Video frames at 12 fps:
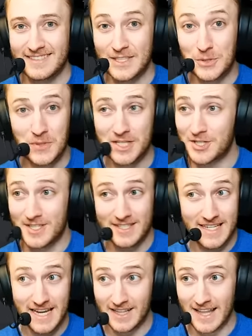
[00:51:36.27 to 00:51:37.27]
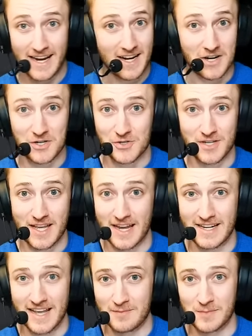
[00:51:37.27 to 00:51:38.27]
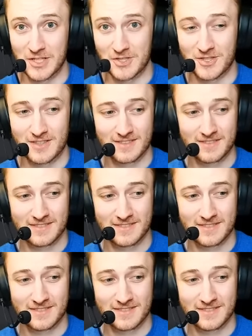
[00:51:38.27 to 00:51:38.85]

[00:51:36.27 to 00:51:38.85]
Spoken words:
you can just deal 800K damage.